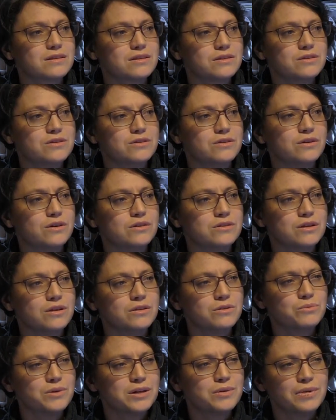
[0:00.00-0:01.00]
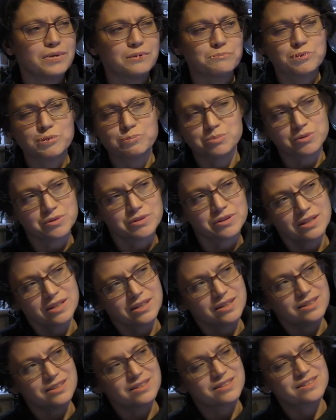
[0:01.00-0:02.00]
you know, on the one hand, people
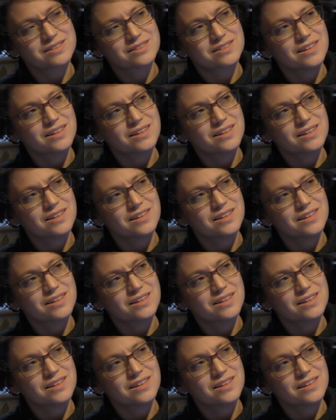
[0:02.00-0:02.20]
think it's